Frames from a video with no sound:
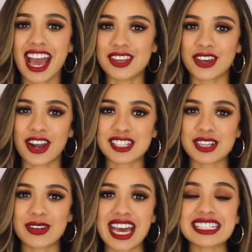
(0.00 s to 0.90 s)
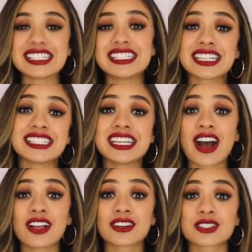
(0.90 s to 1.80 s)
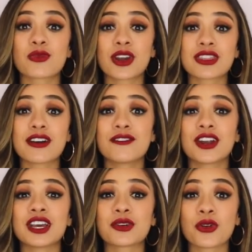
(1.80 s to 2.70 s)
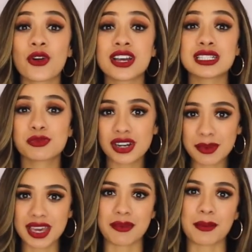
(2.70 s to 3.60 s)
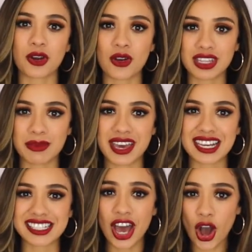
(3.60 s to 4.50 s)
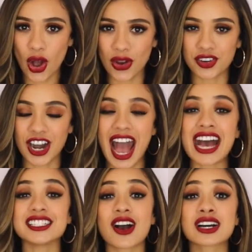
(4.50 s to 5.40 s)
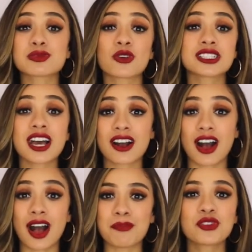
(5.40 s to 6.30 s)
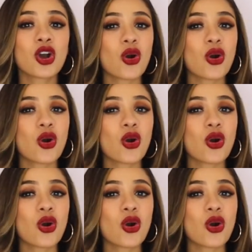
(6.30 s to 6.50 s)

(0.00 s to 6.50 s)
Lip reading: And you can also get $60 worth of Vernon Croy's premium member only picks over at DocSports.com